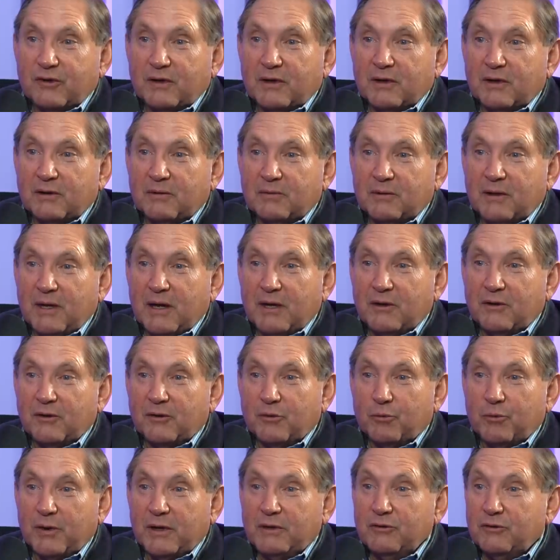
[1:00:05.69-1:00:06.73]
the end of
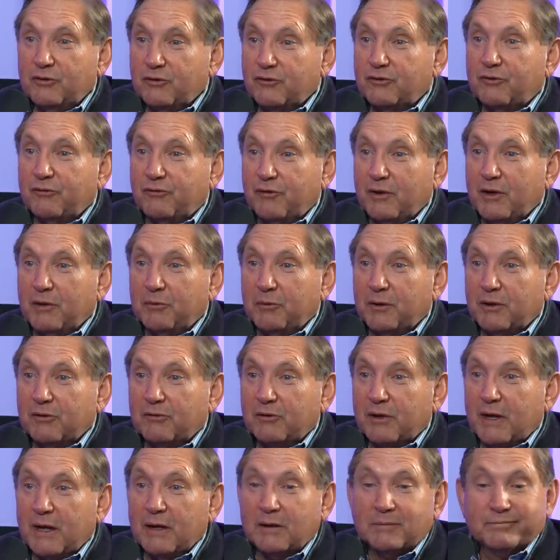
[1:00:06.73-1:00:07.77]
the wing just to feel what
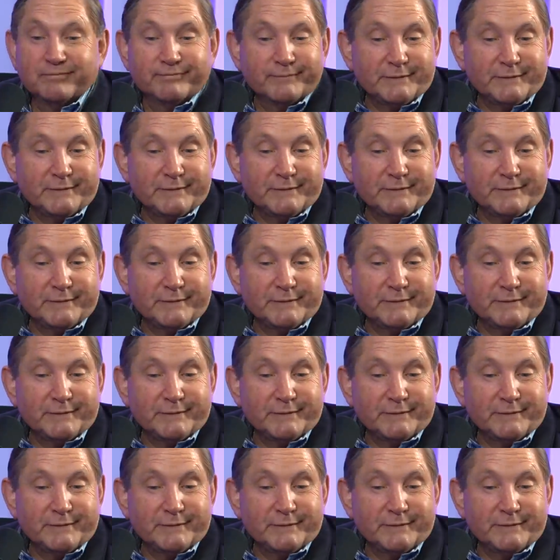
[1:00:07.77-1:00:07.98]
it's like,